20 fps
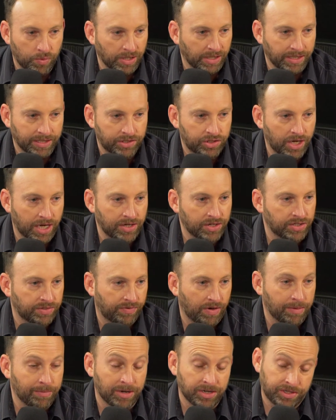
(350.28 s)
really changes
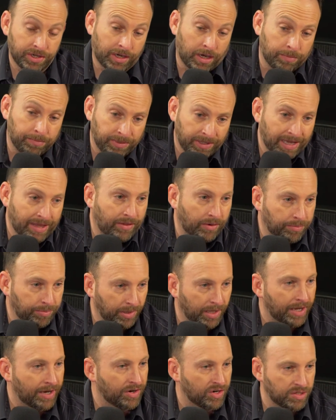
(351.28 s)
very much. They're going to play their
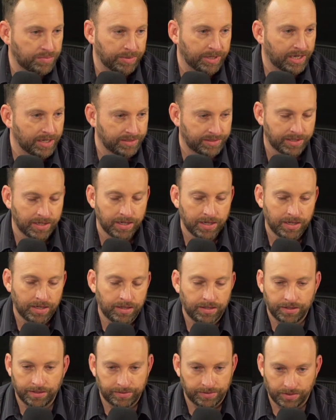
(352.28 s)
players because
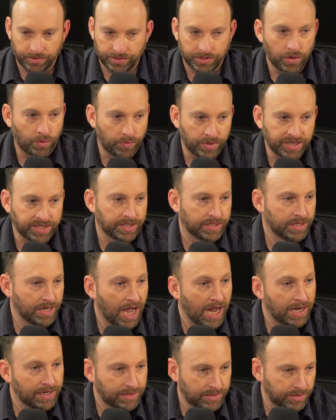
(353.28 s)
there's no reason
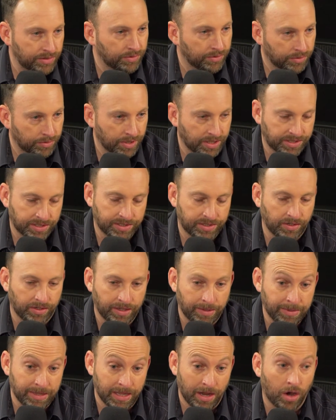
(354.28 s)
not to
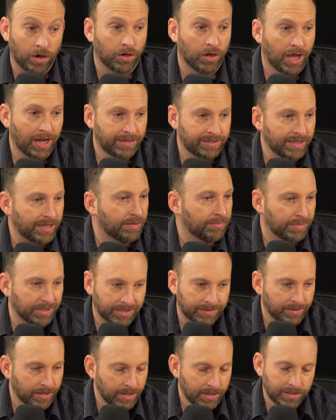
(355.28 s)
necessarily. I mean, they are locked in,
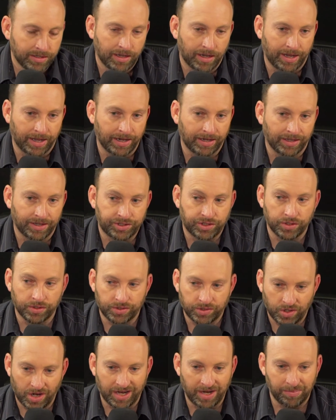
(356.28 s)
but Again, unless you're
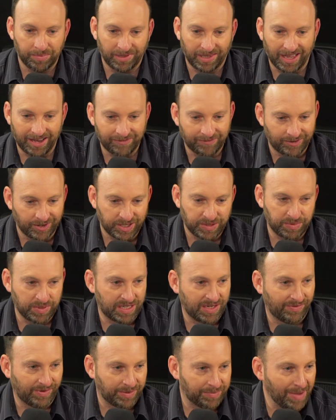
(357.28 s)
trying to play for a
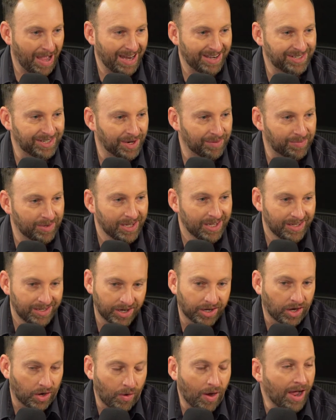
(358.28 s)
specific matchup,
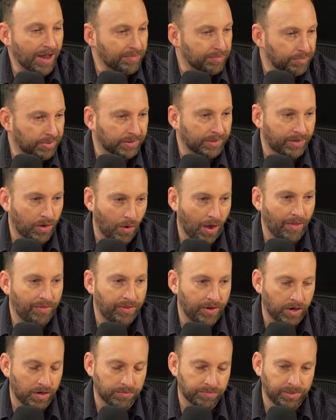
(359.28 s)
you're going to go ahead and pl- go out
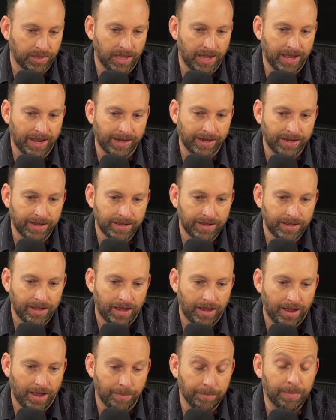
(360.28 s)
there and play.
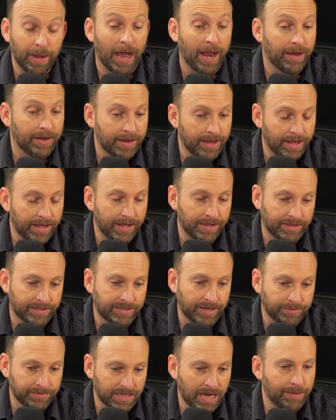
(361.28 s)
Uh, but at the
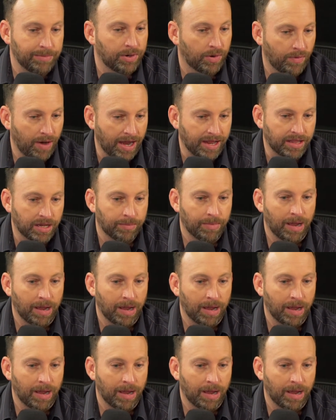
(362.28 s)
same time, you're right. There